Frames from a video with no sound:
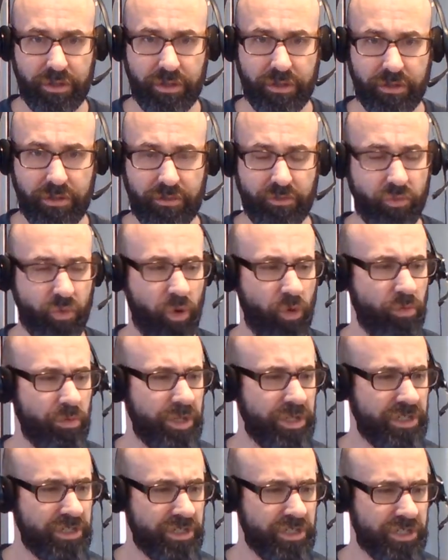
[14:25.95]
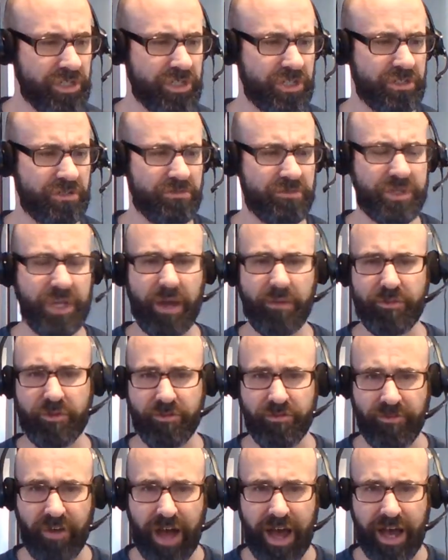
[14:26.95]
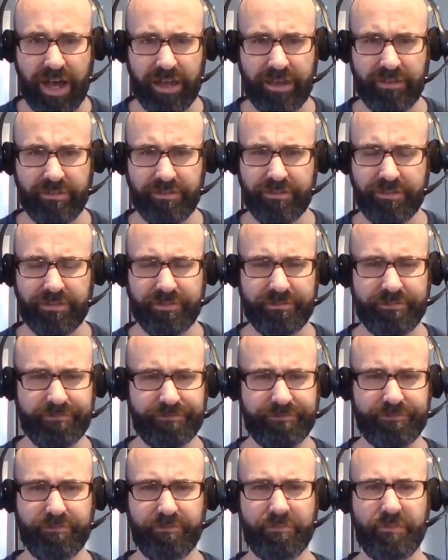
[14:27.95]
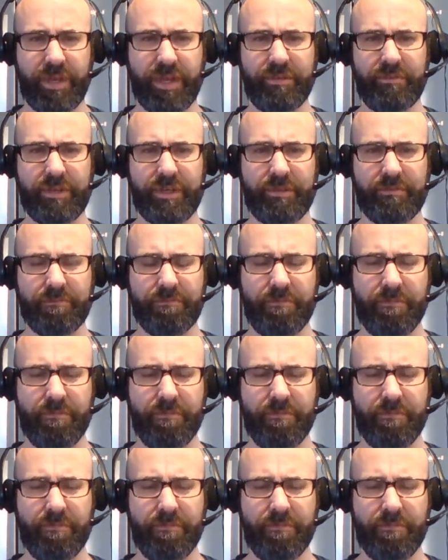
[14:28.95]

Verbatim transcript: Is it Romans chapter 5, maybe?